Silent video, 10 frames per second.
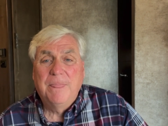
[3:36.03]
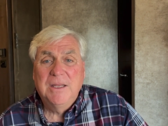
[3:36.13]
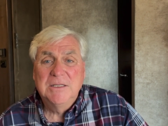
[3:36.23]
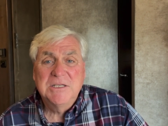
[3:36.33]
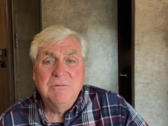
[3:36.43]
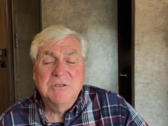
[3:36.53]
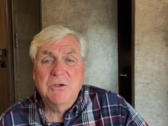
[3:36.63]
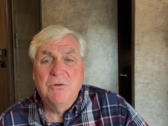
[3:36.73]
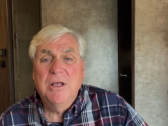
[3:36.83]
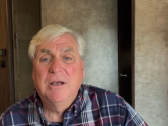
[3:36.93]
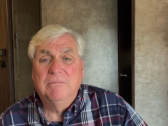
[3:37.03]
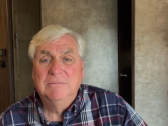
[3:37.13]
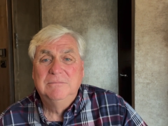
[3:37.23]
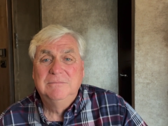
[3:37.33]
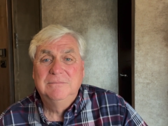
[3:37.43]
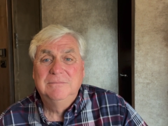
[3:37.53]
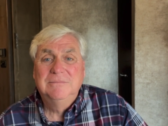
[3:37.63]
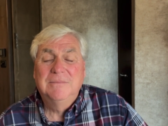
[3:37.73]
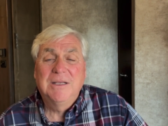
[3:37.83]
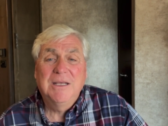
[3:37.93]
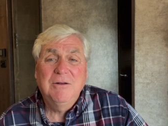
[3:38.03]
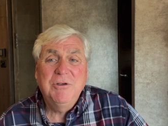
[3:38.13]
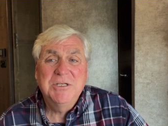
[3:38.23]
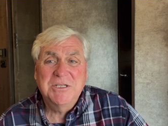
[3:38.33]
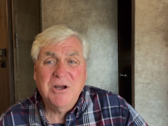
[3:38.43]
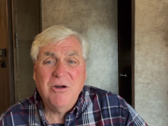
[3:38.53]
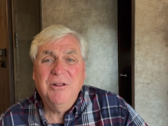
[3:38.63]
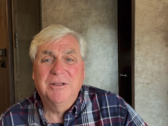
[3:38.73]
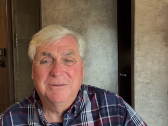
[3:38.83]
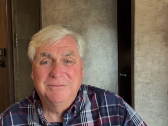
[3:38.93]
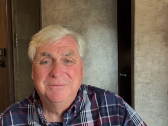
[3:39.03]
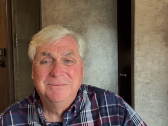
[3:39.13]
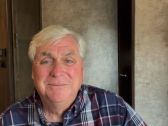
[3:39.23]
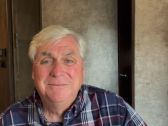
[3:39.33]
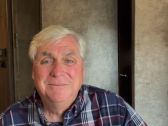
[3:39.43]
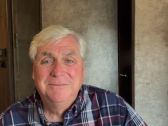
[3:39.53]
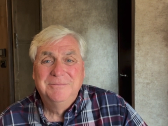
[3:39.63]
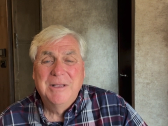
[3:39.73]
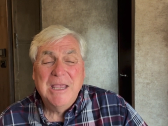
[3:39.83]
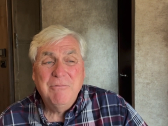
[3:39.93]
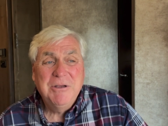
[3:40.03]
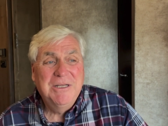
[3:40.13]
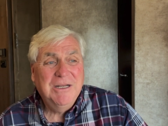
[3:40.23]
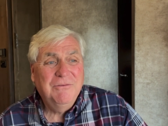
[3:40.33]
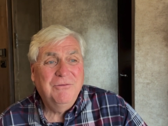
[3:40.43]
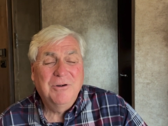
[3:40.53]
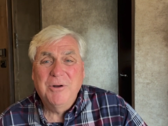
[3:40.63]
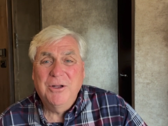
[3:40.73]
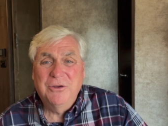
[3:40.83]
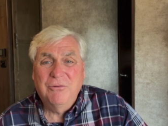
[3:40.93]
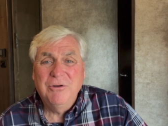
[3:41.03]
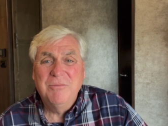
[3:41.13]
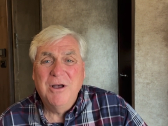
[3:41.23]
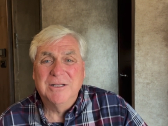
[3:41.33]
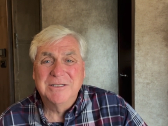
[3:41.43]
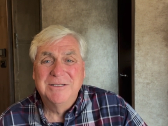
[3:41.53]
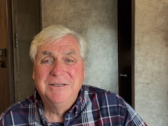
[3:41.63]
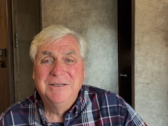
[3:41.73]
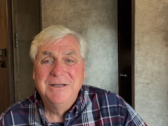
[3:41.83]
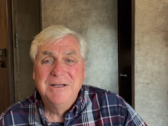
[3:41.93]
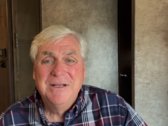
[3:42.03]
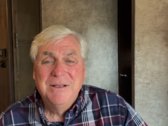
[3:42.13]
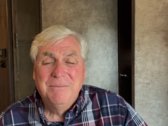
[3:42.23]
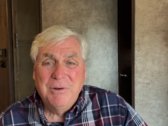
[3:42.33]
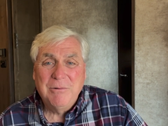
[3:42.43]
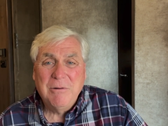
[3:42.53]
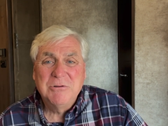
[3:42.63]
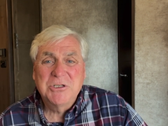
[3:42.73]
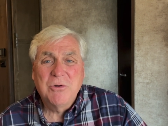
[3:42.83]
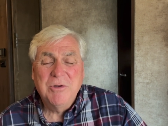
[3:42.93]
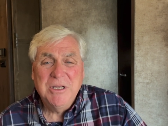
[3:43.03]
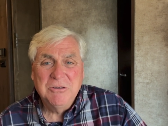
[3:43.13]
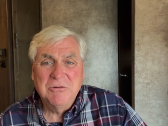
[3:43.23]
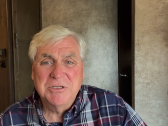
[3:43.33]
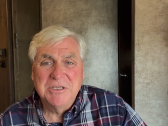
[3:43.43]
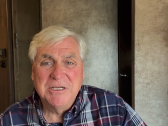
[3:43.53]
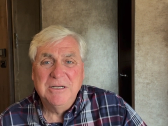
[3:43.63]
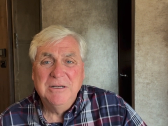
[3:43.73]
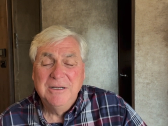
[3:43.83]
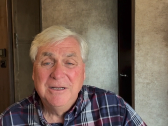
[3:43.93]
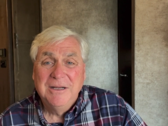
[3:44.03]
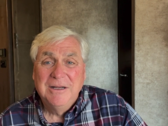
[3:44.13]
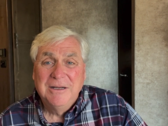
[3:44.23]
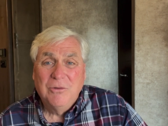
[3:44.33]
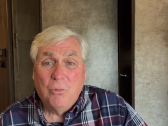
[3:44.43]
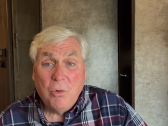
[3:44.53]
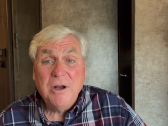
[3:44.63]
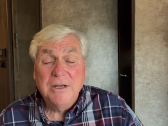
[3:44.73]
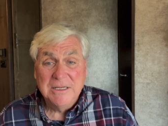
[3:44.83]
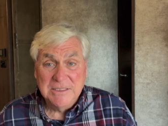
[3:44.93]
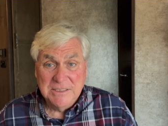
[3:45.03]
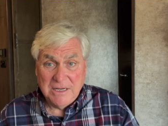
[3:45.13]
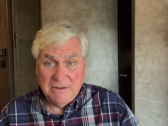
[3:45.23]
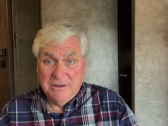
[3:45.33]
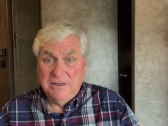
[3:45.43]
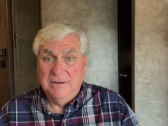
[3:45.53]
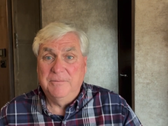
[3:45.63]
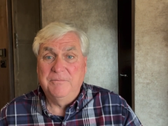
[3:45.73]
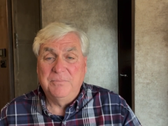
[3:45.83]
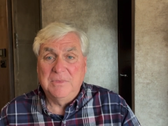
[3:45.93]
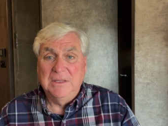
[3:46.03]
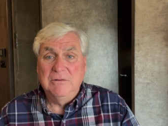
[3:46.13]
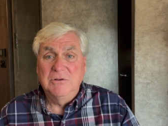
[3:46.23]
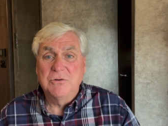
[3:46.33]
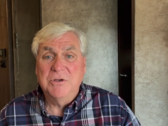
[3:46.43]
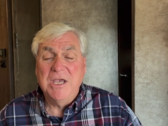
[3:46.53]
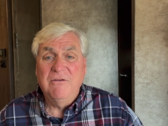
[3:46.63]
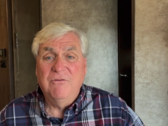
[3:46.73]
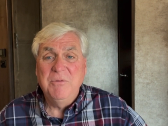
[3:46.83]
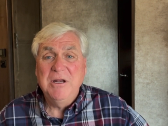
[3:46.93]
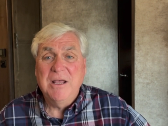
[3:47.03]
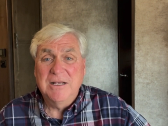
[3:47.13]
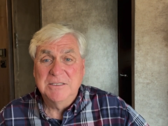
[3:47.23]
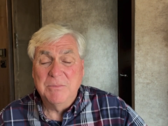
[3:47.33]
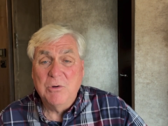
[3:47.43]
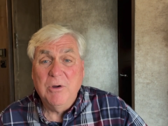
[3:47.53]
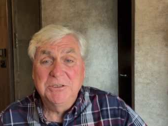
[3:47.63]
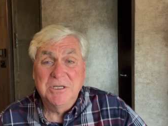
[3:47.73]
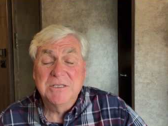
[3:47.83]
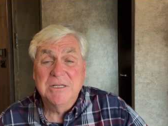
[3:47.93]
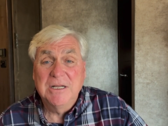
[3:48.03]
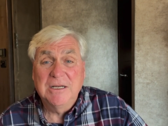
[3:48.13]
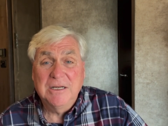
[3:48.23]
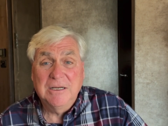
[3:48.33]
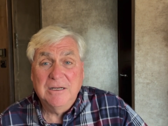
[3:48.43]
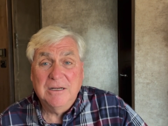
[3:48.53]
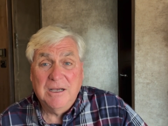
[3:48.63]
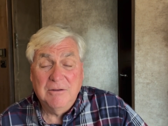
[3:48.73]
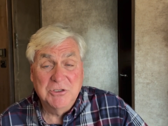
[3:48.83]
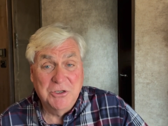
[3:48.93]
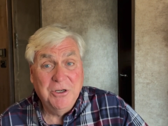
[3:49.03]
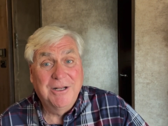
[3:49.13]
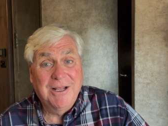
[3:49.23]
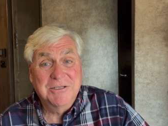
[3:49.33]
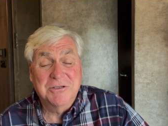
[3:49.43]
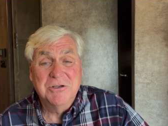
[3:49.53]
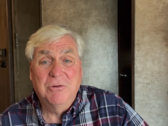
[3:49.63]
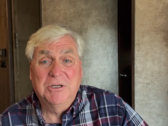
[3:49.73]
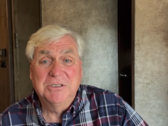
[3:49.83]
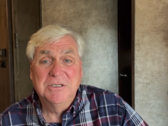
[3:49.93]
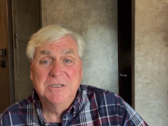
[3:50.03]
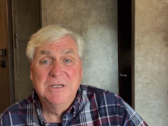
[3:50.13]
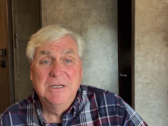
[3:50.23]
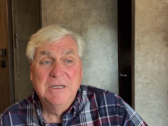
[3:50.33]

and see what's going on?" And we started it. And we did it for about 3 months. But what was so interesting, one, is that it was okay for me to ask him questions, and I was good at asking questions.